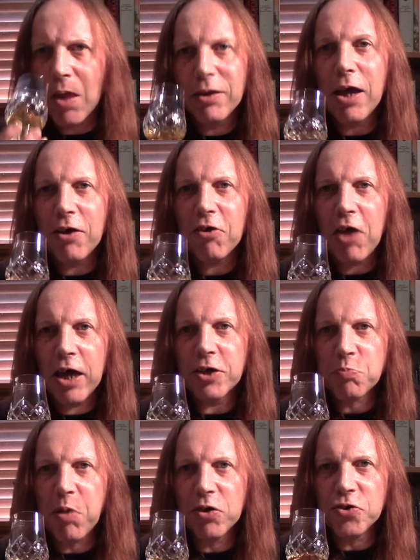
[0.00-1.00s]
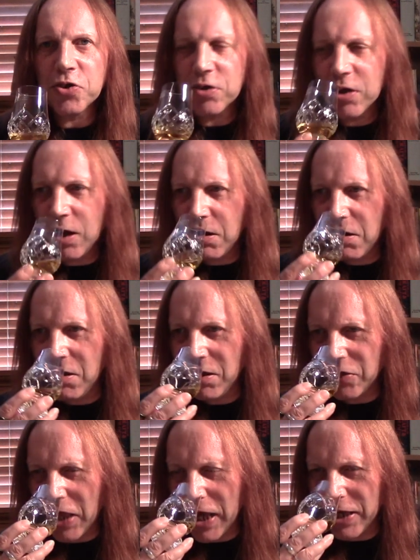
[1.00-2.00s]
Yeah, that is pungent.
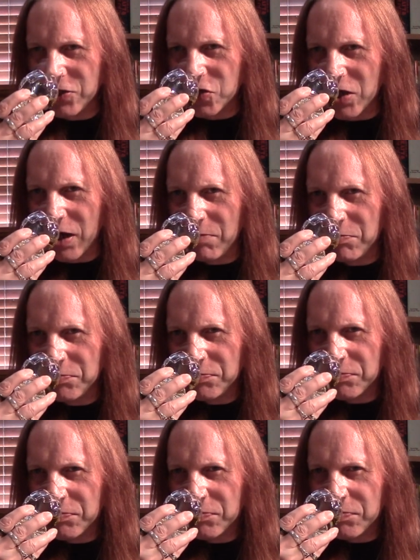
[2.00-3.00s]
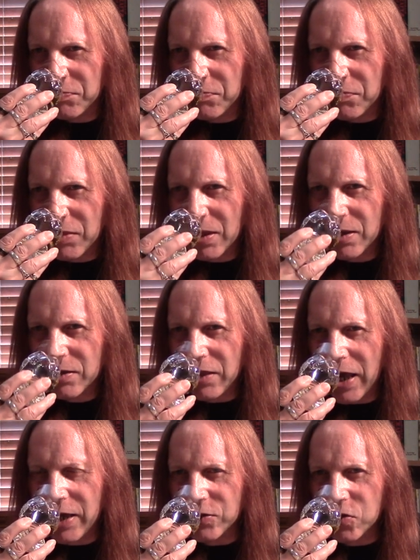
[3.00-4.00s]
That is,
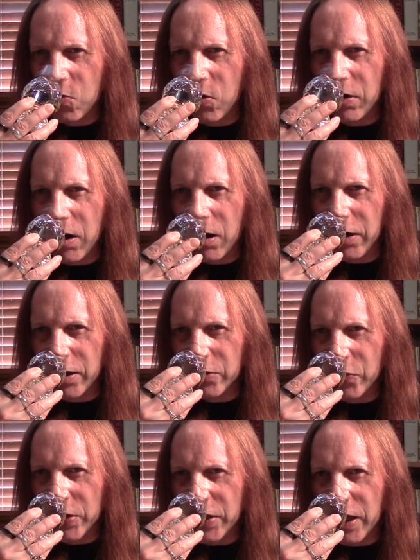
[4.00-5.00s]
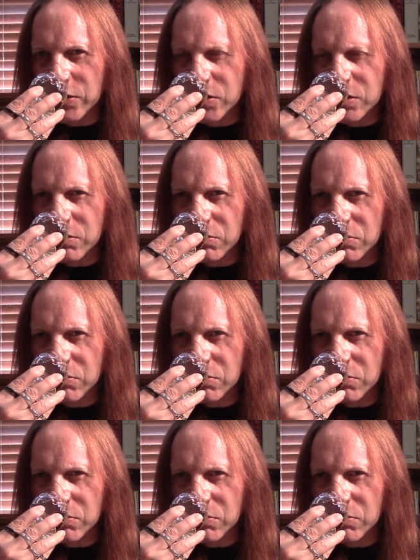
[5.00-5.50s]
that's quite islery. That's,